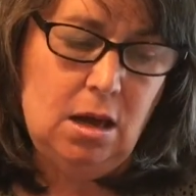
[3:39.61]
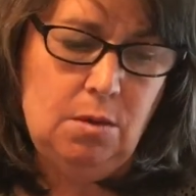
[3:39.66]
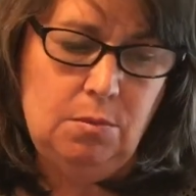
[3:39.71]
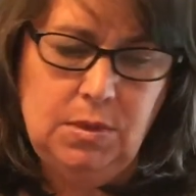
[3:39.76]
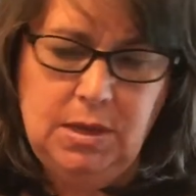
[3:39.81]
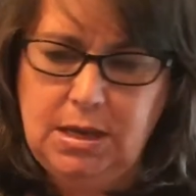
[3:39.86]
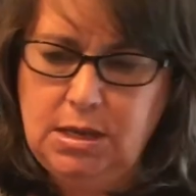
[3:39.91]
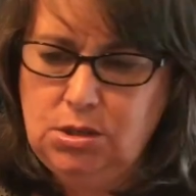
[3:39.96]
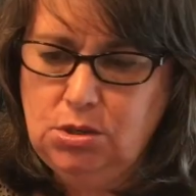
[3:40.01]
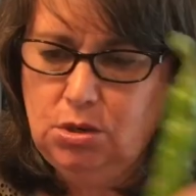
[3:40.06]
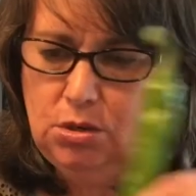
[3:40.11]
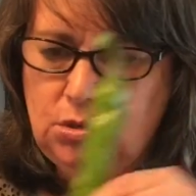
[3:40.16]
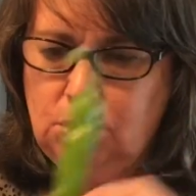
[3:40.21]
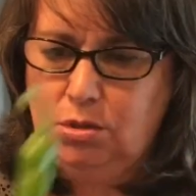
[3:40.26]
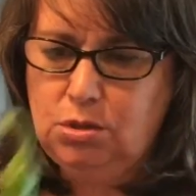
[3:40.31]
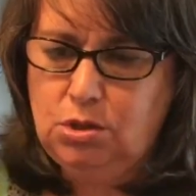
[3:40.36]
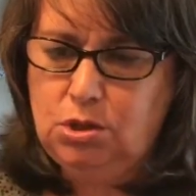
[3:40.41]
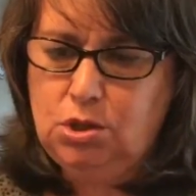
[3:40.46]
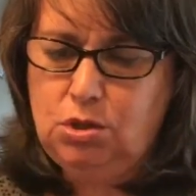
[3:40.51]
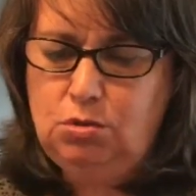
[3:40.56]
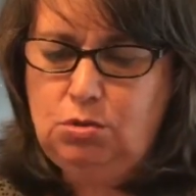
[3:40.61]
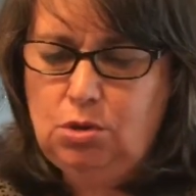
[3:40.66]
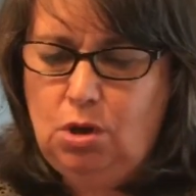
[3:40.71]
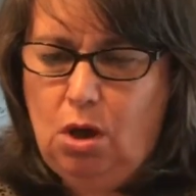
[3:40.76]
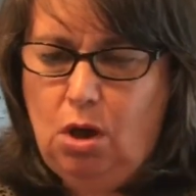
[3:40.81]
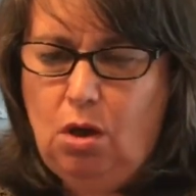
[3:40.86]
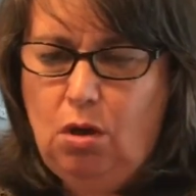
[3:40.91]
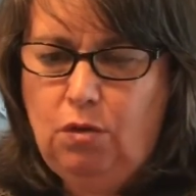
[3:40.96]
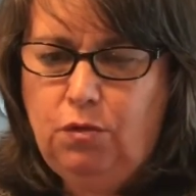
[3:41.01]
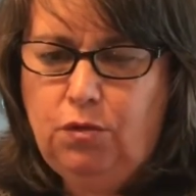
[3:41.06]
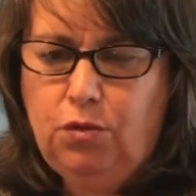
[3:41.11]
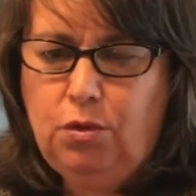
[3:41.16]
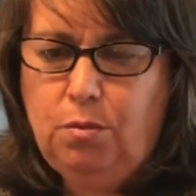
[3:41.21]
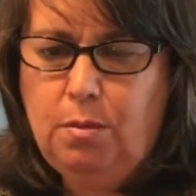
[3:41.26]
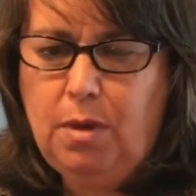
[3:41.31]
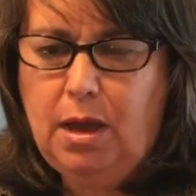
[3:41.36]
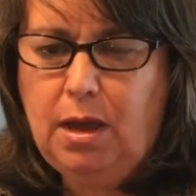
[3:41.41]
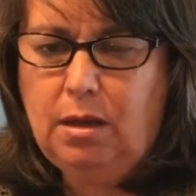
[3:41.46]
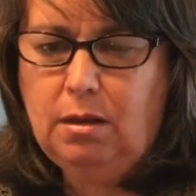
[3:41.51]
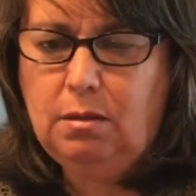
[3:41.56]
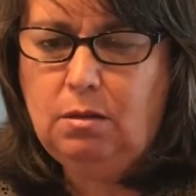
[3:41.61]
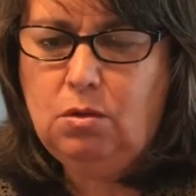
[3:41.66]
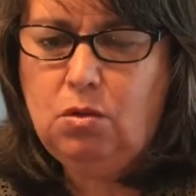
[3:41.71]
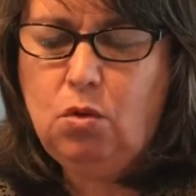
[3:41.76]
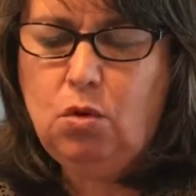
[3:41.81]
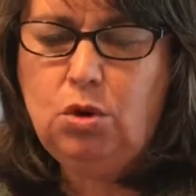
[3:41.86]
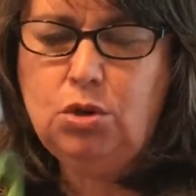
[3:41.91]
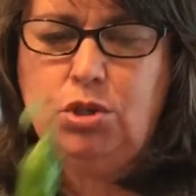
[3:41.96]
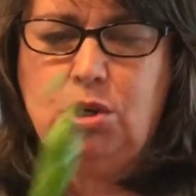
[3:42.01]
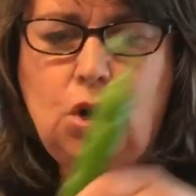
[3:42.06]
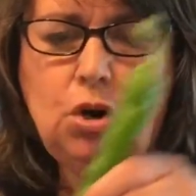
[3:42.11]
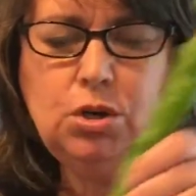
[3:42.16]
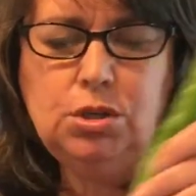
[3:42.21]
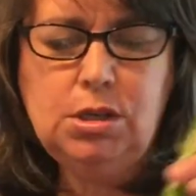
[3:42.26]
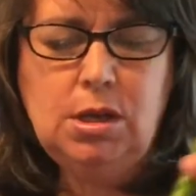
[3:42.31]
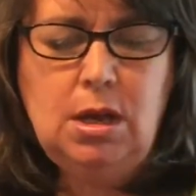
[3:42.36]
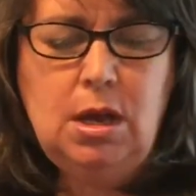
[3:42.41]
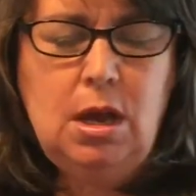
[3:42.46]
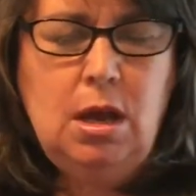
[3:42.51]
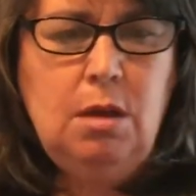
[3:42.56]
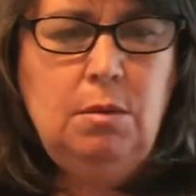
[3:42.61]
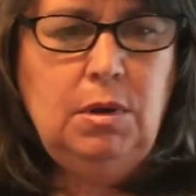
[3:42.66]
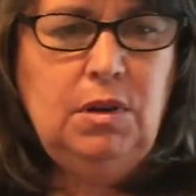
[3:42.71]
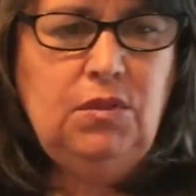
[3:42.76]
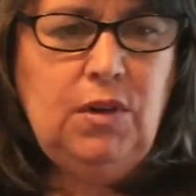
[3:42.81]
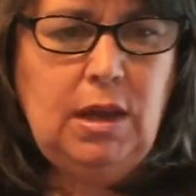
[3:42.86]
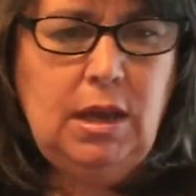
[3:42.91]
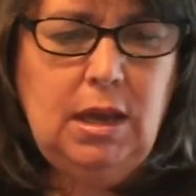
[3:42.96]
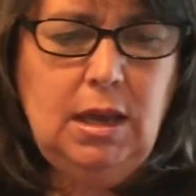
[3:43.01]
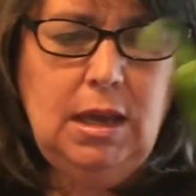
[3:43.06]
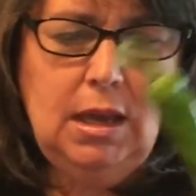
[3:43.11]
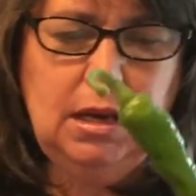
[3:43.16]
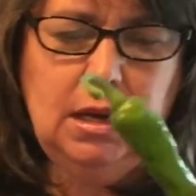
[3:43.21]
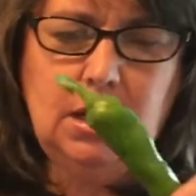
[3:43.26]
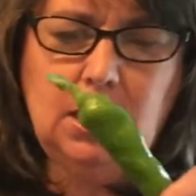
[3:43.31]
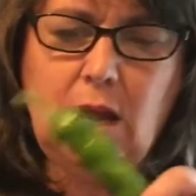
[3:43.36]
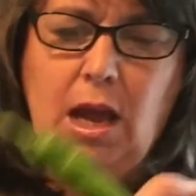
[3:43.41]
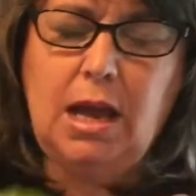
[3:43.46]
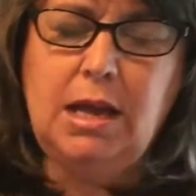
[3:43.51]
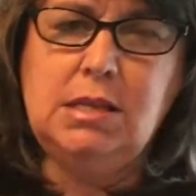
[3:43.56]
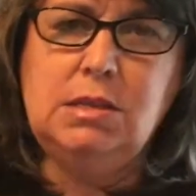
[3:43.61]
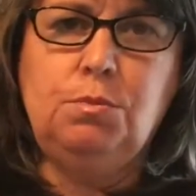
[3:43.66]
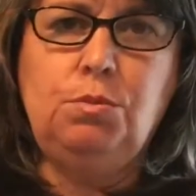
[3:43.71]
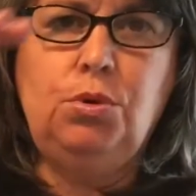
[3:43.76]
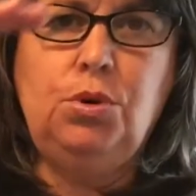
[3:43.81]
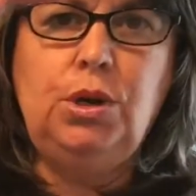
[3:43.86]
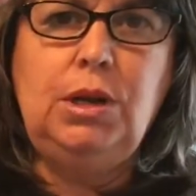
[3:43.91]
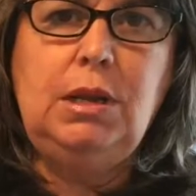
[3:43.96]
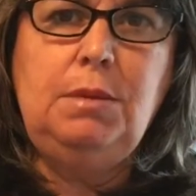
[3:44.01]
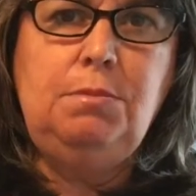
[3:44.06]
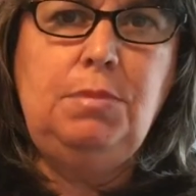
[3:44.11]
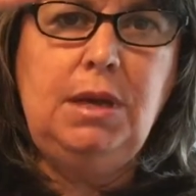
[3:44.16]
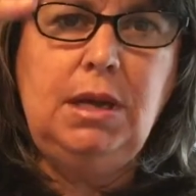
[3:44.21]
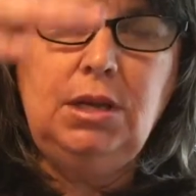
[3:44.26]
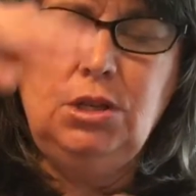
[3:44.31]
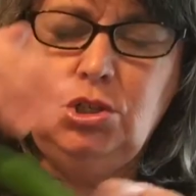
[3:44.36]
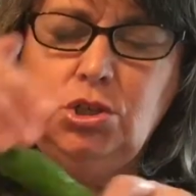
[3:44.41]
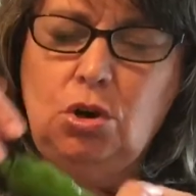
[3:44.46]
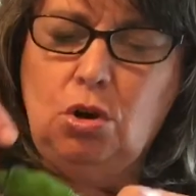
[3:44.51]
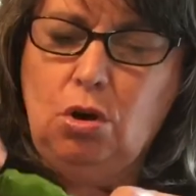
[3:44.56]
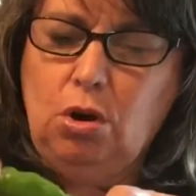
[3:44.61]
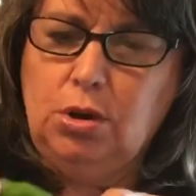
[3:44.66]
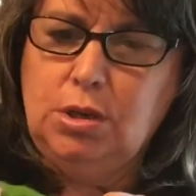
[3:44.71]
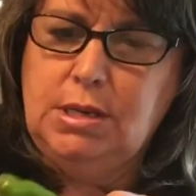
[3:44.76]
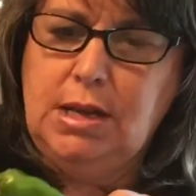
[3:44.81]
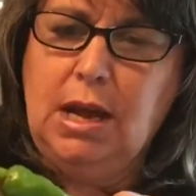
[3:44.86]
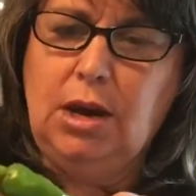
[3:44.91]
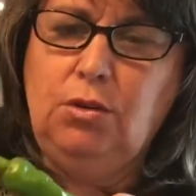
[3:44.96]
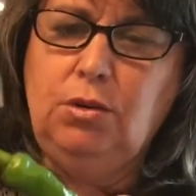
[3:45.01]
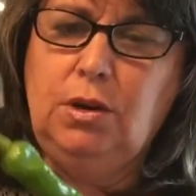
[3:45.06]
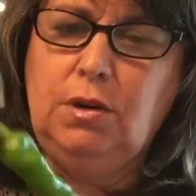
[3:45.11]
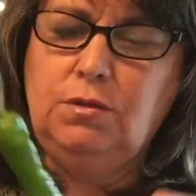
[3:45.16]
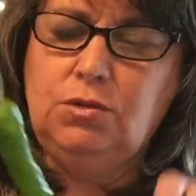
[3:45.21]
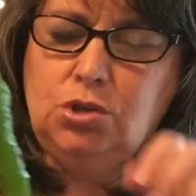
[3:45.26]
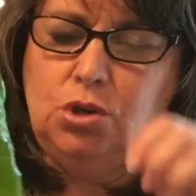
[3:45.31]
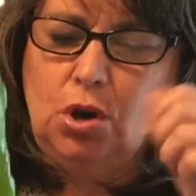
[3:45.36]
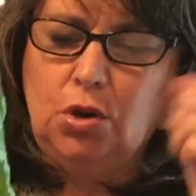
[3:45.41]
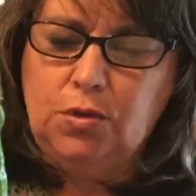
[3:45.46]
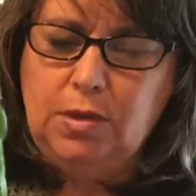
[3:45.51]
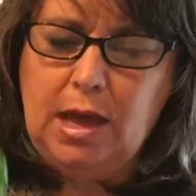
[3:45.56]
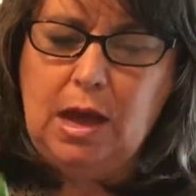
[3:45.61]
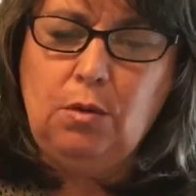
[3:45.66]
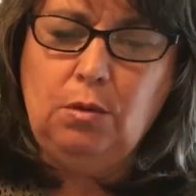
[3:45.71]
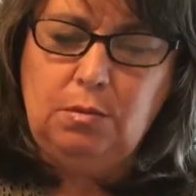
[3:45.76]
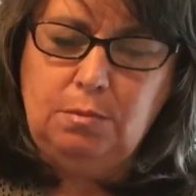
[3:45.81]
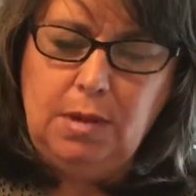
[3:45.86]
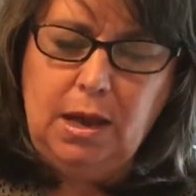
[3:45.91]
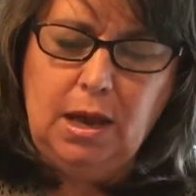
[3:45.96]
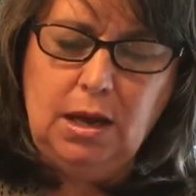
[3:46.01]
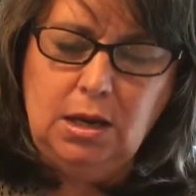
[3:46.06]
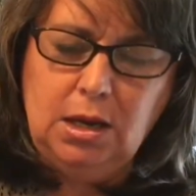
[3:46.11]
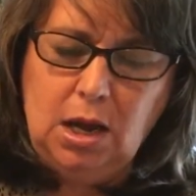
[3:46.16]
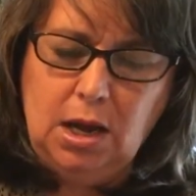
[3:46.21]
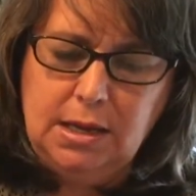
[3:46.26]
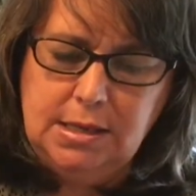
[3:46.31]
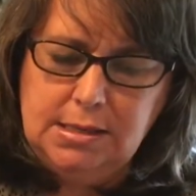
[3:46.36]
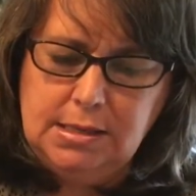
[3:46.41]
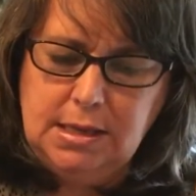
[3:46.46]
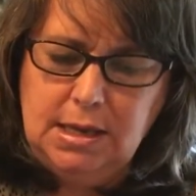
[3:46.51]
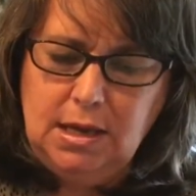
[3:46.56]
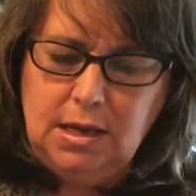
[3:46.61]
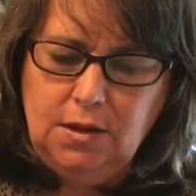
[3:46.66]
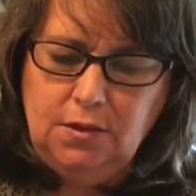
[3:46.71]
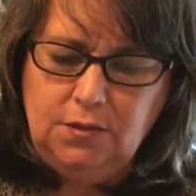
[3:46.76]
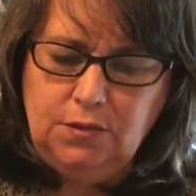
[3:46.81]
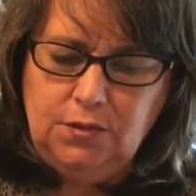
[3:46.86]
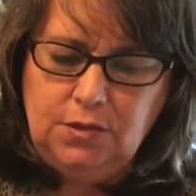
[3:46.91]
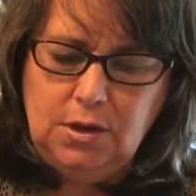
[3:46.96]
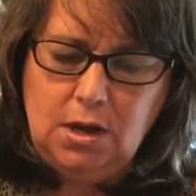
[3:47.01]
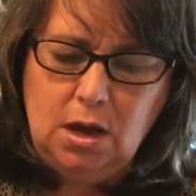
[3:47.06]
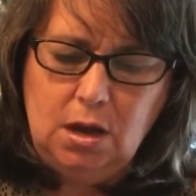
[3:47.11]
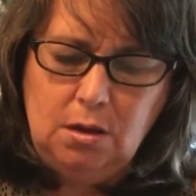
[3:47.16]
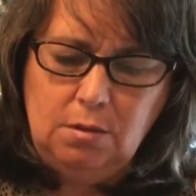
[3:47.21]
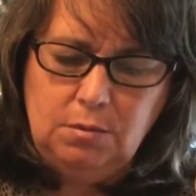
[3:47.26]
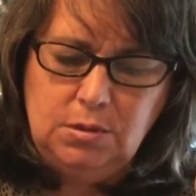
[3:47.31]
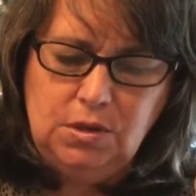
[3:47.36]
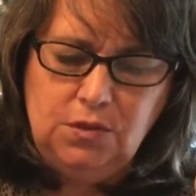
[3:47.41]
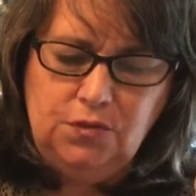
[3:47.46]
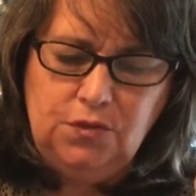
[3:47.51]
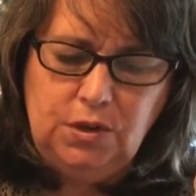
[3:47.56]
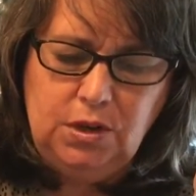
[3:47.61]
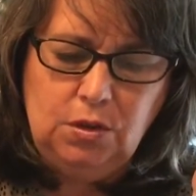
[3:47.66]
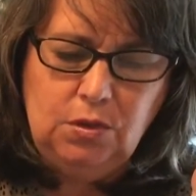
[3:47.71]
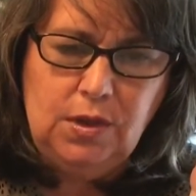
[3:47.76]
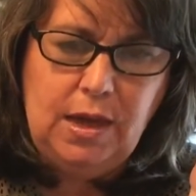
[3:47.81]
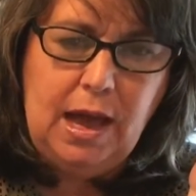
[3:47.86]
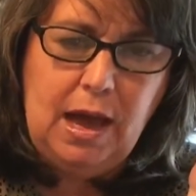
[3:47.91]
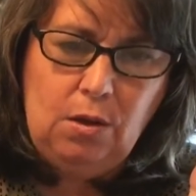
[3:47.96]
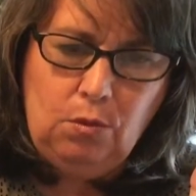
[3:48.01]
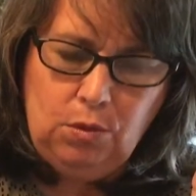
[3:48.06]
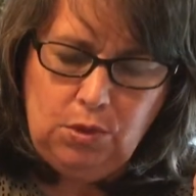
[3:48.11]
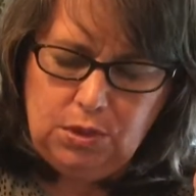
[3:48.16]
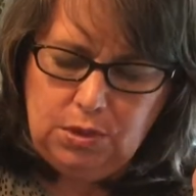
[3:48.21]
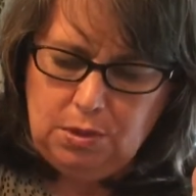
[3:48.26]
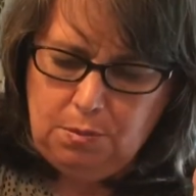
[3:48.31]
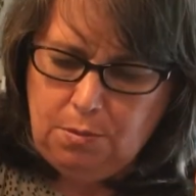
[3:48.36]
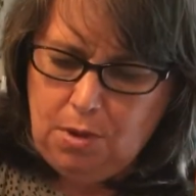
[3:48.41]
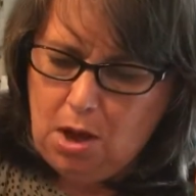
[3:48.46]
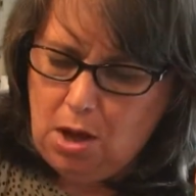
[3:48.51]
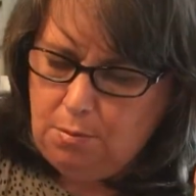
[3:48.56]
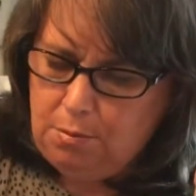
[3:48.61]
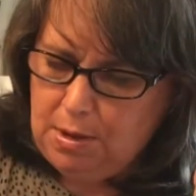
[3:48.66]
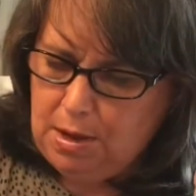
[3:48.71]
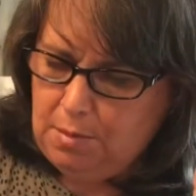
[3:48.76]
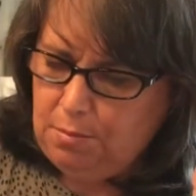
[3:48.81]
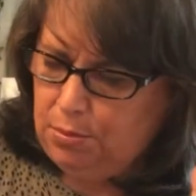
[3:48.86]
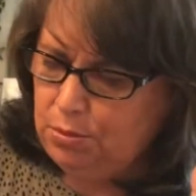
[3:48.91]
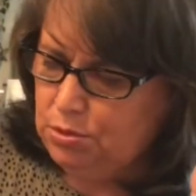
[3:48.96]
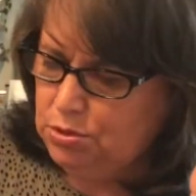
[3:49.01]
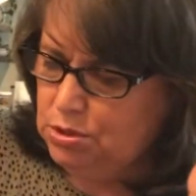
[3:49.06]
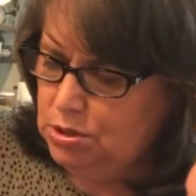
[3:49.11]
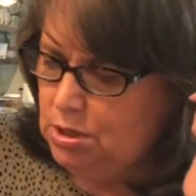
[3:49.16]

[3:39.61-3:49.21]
These are too tall for my quart jars. If I can get a nice pretty big jar, decorative jar, that would make a nice gift to fill that with the hot peppers.